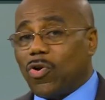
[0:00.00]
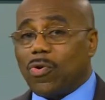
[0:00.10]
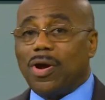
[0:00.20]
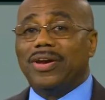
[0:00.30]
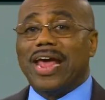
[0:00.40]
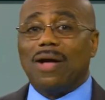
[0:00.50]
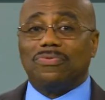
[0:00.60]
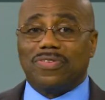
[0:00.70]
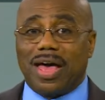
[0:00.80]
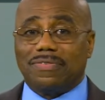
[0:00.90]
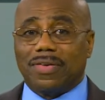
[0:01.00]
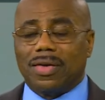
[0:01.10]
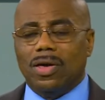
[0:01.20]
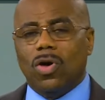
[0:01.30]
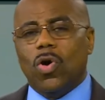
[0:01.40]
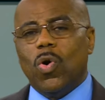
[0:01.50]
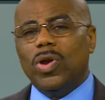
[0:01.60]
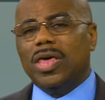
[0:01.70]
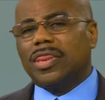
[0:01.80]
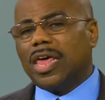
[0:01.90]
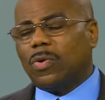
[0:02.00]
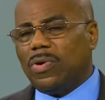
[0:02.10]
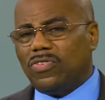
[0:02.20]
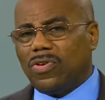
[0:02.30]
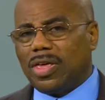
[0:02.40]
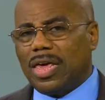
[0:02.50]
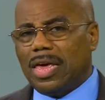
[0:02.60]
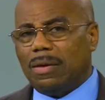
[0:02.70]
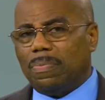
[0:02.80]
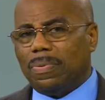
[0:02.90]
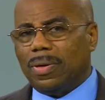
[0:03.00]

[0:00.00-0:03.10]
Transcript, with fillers: or a downsizing, who do you think we should keep?